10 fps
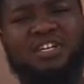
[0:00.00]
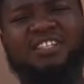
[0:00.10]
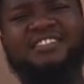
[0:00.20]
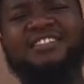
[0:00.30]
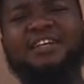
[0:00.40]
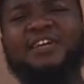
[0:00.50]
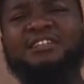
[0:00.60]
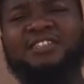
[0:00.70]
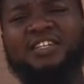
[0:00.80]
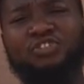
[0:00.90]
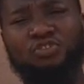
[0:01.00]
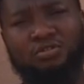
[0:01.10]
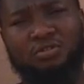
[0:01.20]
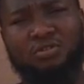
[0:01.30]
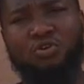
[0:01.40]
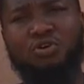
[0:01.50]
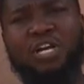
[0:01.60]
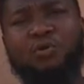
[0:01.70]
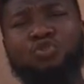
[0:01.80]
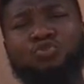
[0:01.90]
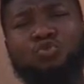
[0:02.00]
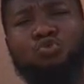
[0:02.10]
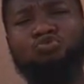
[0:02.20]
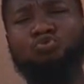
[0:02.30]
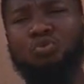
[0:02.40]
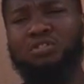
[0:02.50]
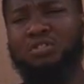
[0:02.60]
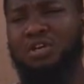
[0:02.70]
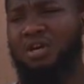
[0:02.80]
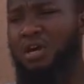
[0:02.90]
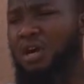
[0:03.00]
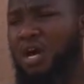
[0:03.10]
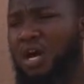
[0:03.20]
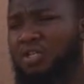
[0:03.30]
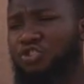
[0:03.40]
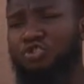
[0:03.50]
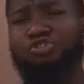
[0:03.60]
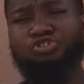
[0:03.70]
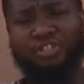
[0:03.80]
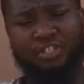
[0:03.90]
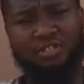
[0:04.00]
Cesarean section, or that wants to go through what? Surgery.